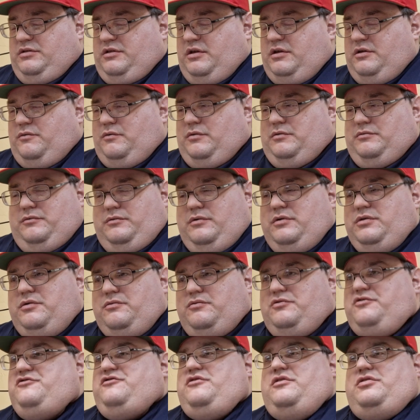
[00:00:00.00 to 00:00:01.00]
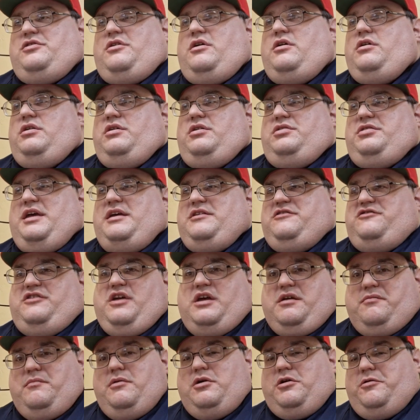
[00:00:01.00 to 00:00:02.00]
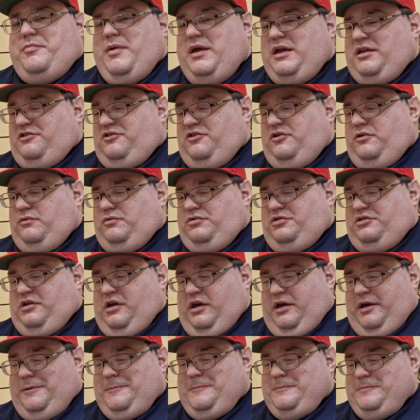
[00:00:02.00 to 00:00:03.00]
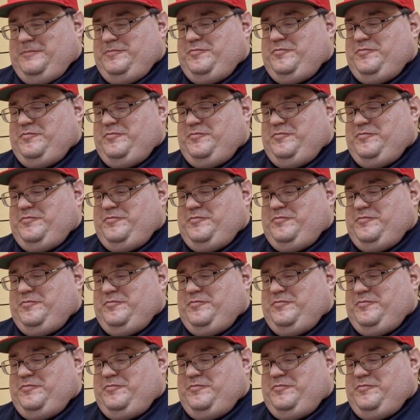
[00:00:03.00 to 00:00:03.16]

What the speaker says: Tell you what, really, we should just call this hashtag Mukbang Tuesday.